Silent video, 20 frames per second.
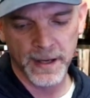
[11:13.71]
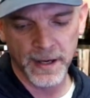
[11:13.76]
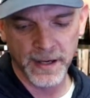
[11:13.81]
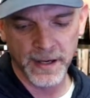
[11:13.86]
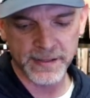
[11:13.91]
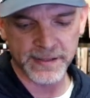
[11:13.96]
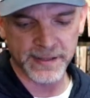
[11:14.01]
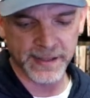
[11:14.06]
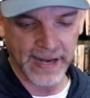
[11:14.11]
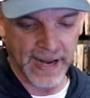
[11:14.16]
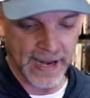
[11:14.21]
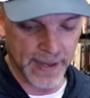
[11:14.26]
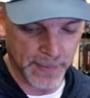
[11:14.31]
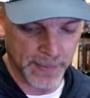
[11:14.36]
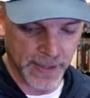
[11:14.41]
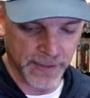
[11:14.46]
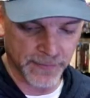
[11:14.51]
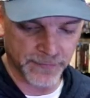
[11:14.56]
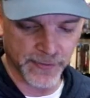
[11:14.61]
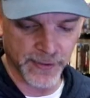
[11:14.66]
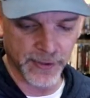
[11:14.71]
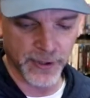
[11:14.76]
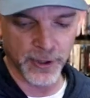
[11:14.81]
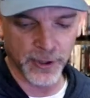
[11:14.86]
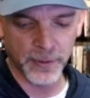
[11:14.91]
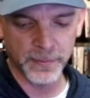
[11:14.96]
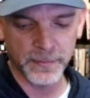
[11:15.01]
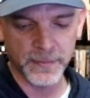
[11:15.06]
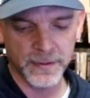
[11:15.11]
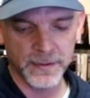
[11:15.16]
It is an animated
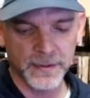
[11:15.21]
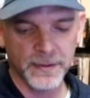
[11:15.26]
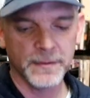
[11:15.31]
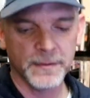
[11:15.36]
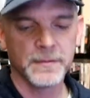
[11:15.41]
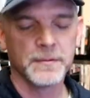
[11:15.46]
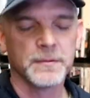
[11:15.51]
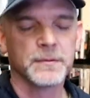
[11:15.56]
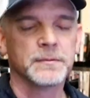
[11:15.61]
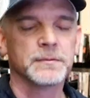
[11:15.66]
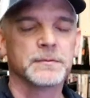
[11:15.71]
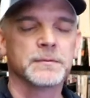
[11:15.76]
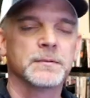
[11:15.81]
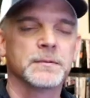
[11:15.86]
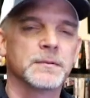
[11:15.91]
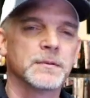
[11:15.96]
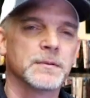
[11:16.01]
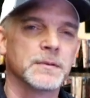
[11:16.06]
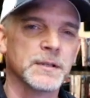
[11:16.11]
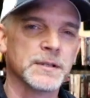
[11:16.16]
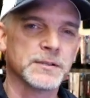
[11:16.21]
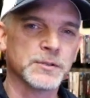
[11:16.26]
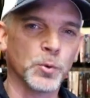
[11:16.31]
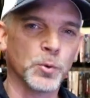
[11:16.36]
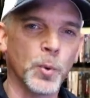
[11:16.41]
film. It's